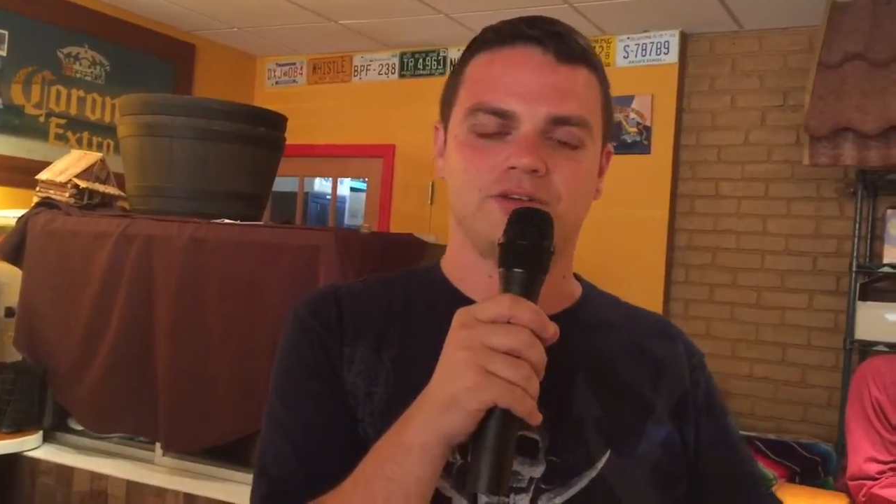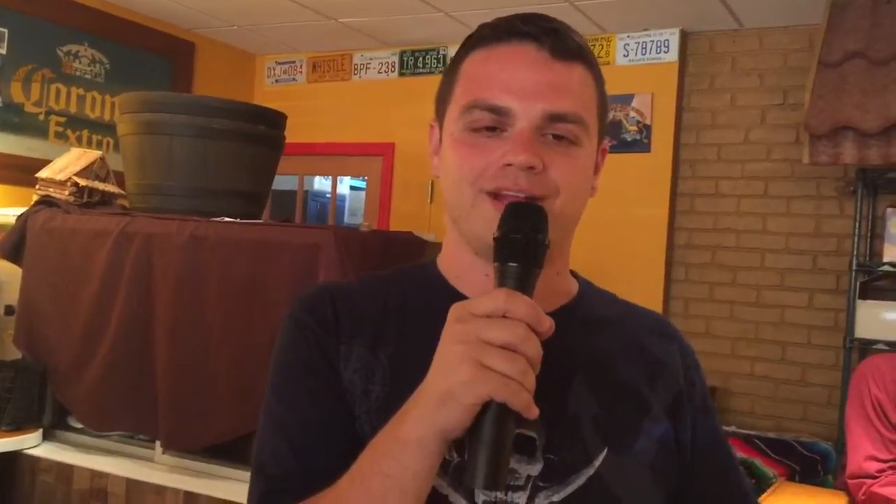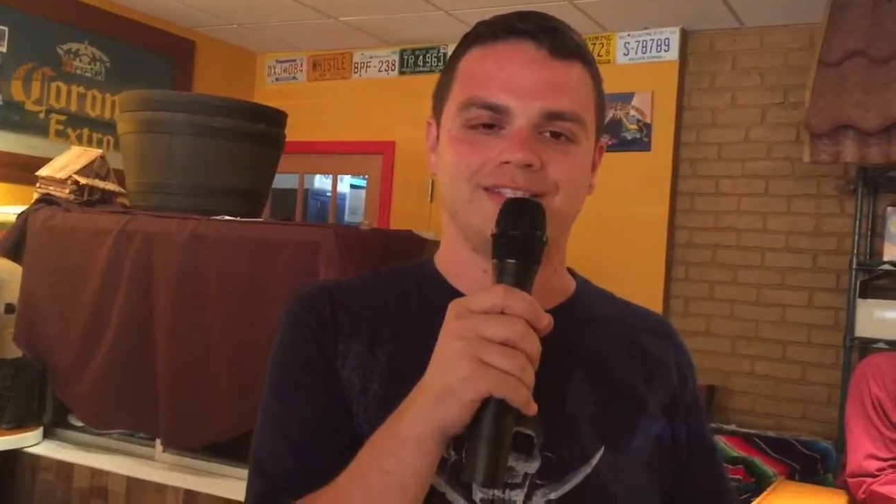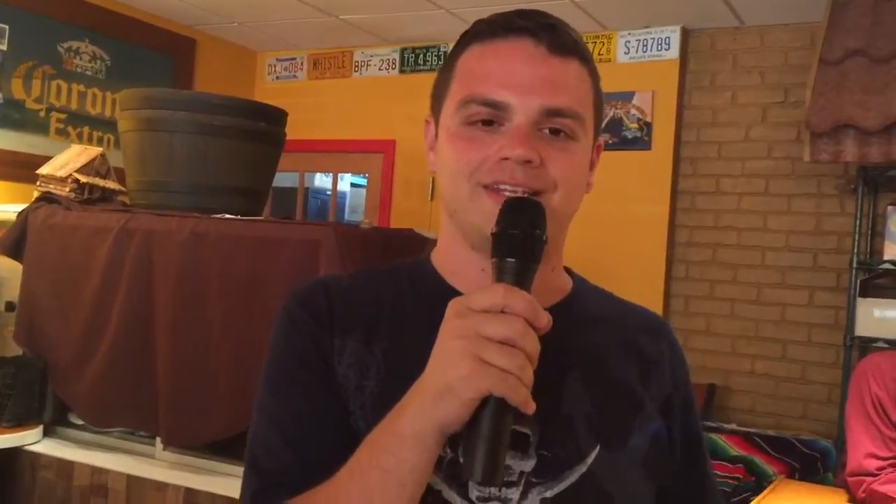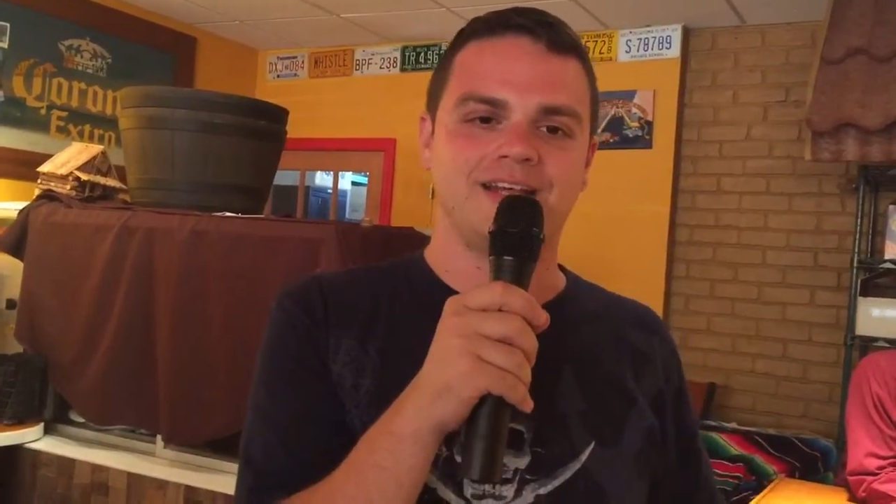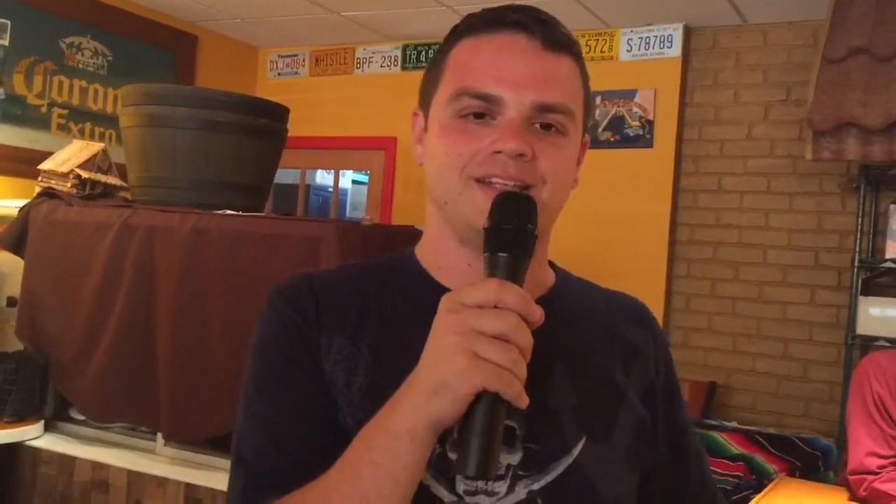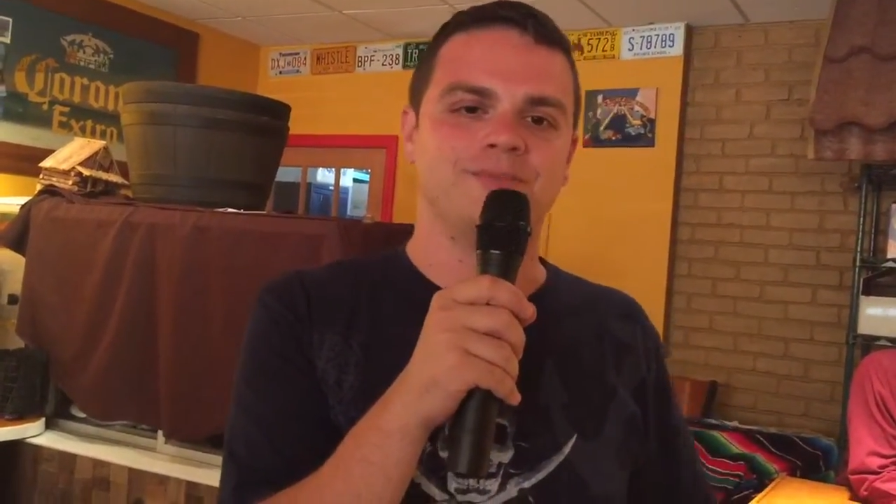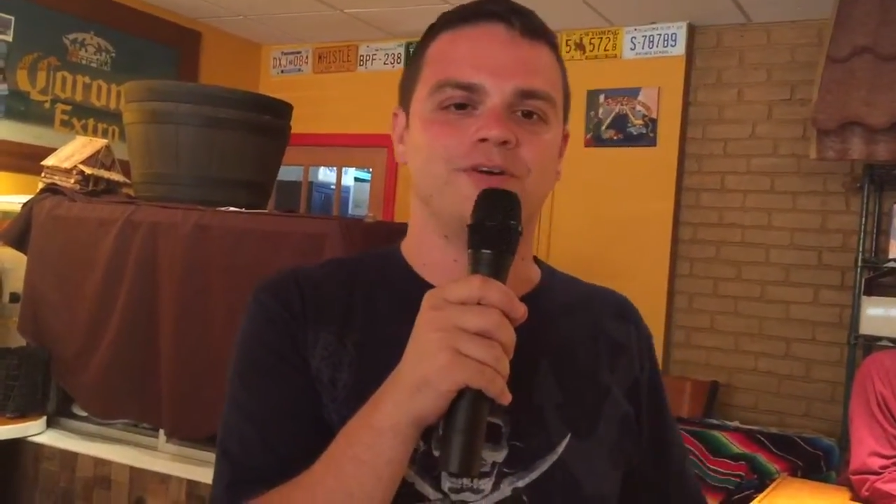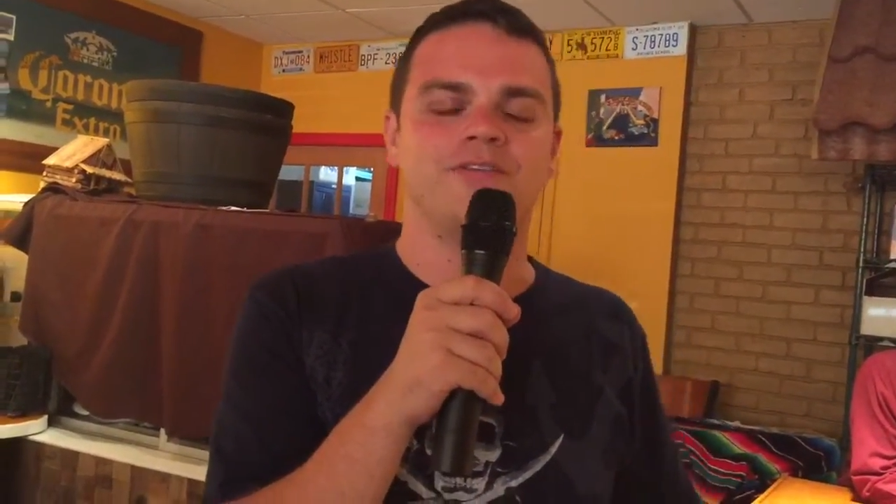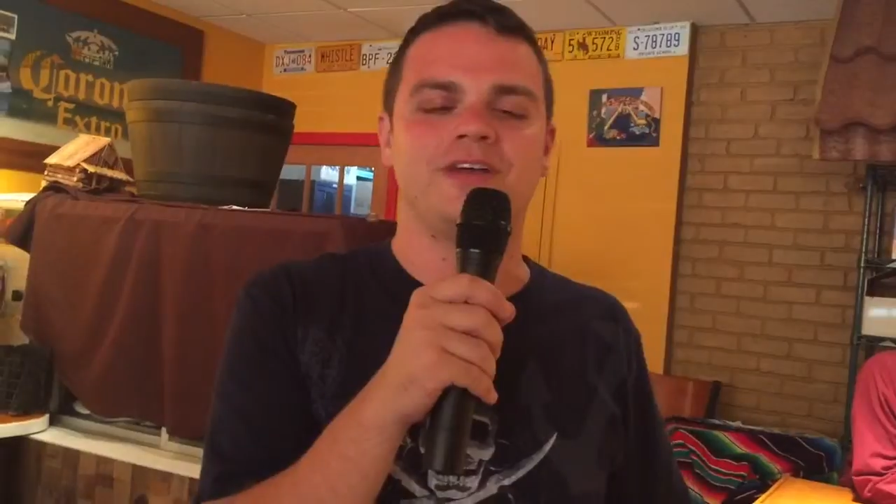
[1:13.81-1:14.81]
1990
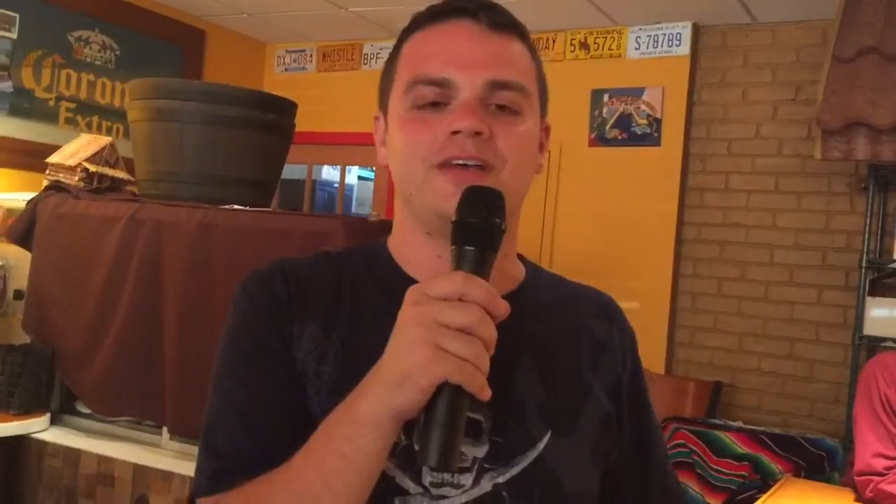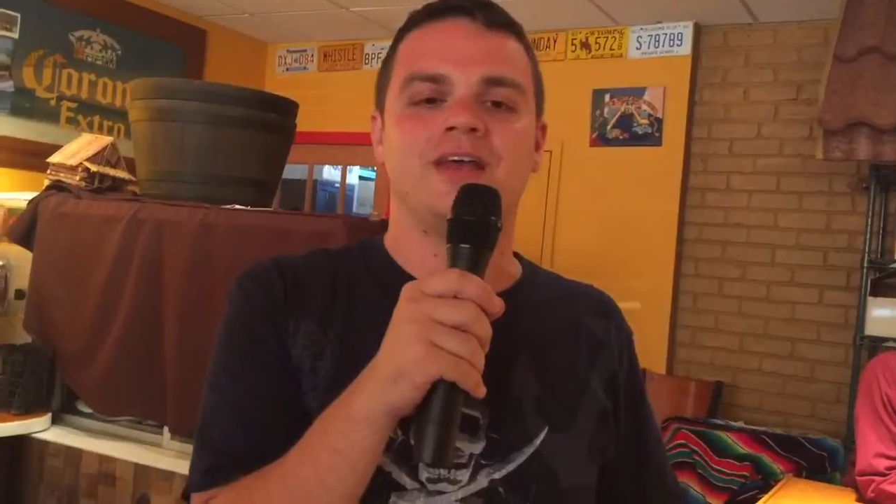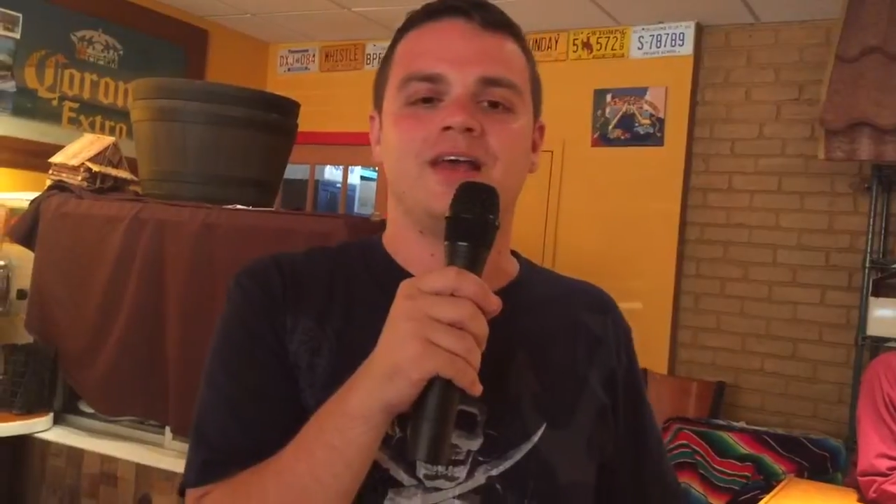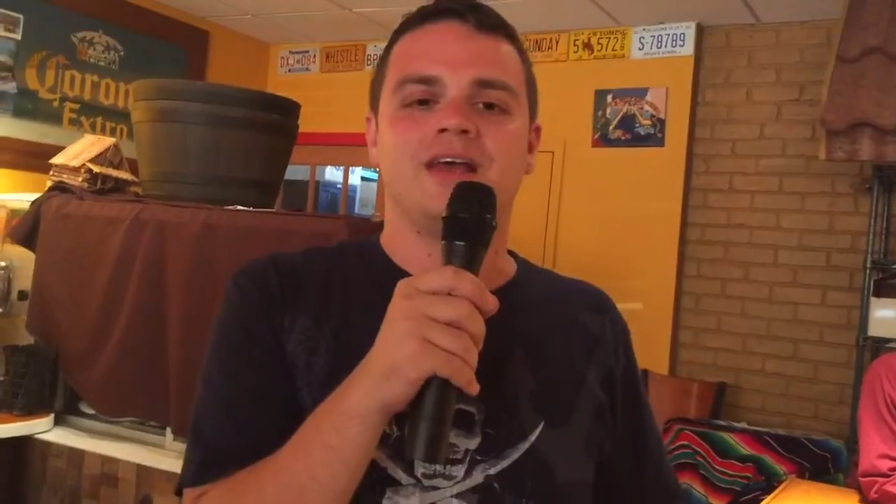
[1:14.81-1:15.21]
movie.